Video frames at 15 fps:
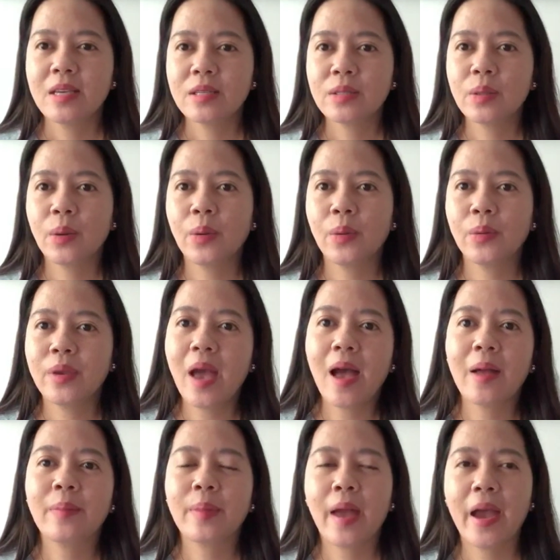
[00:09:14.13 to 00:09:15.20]
So
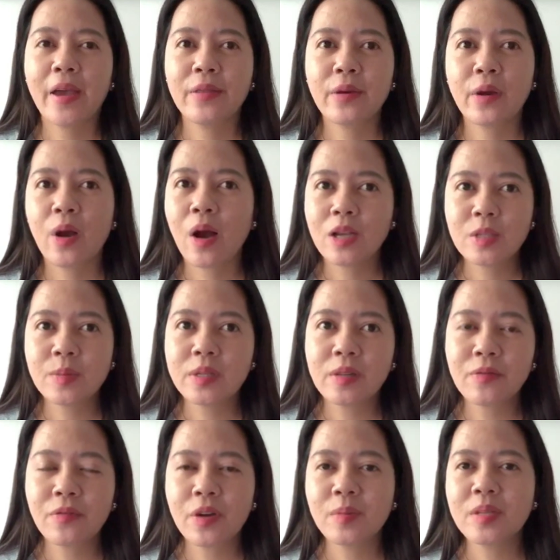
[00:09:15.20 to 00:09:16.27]
yeah, either a
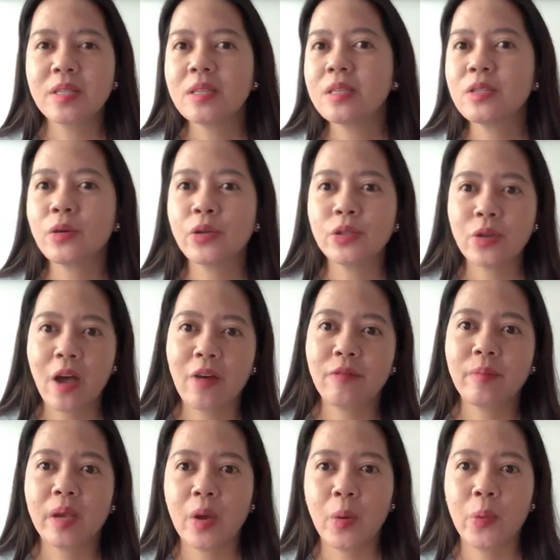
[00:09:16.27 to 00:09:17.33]
hospital pharmacist or to
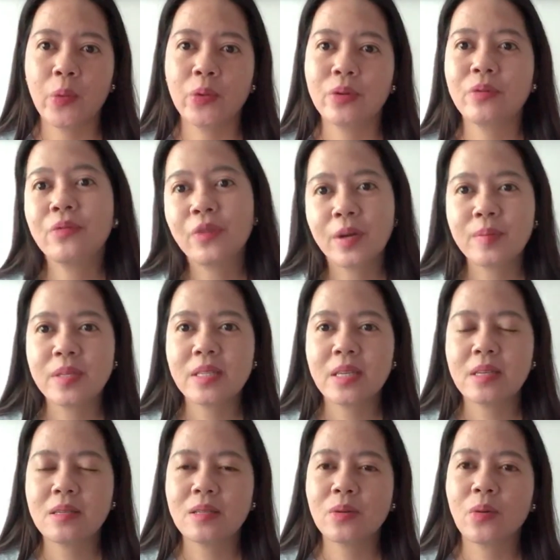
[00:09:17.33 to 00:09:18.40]
have my own
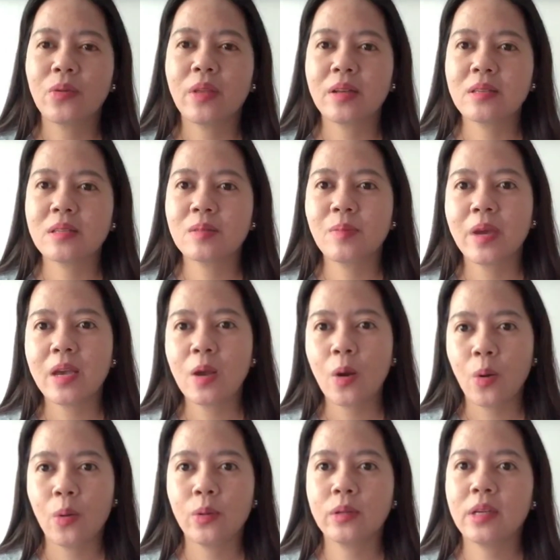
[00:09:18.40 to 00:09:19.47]
pharmacy. So that's my
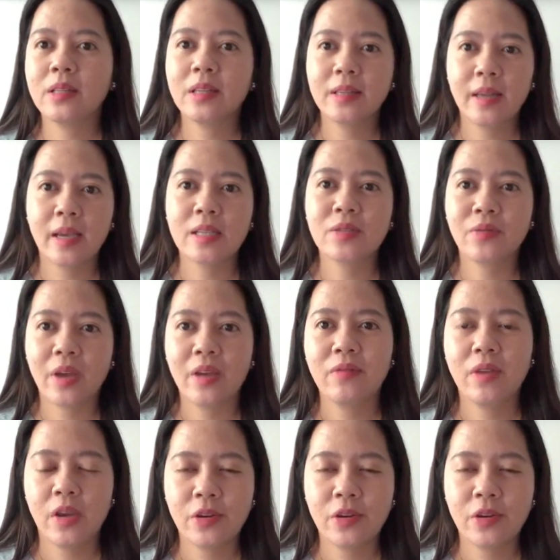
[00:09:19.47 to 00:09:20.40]
goal in the next 5